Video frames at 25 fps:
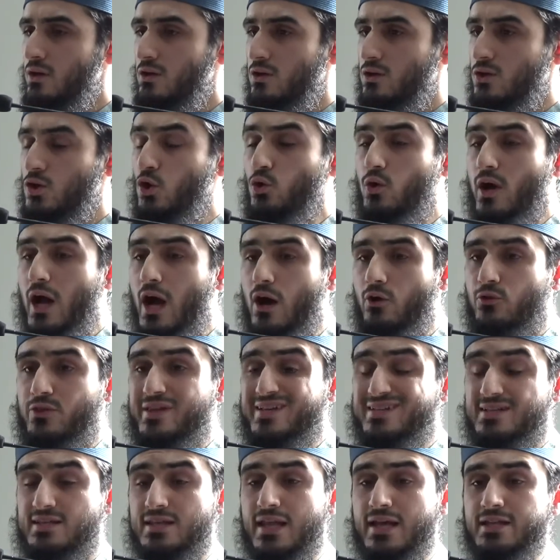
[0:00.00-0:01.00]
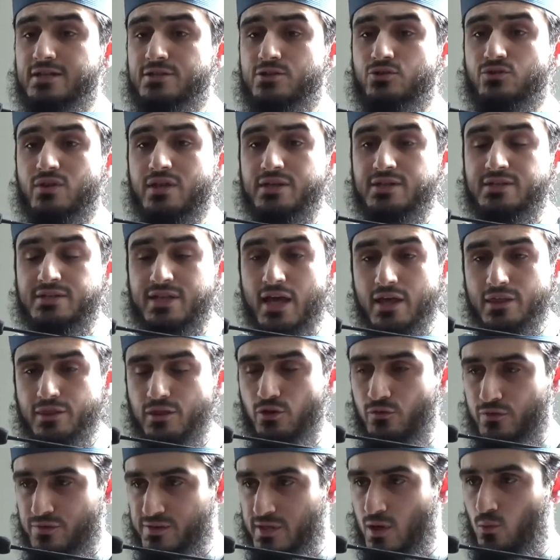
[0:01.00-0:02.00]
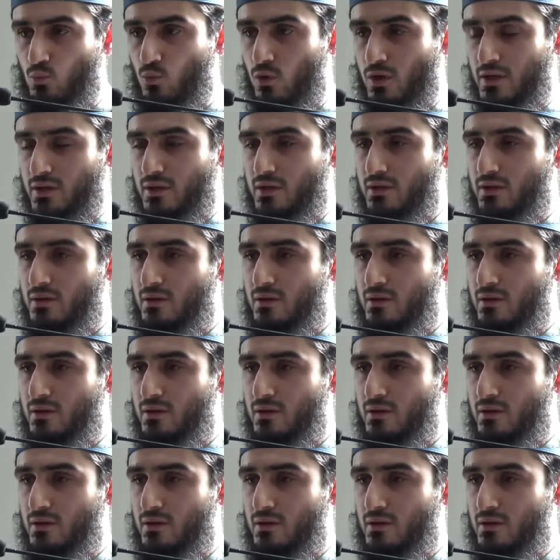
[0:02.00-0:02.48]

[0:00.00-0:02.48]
Look how this led to the death of someone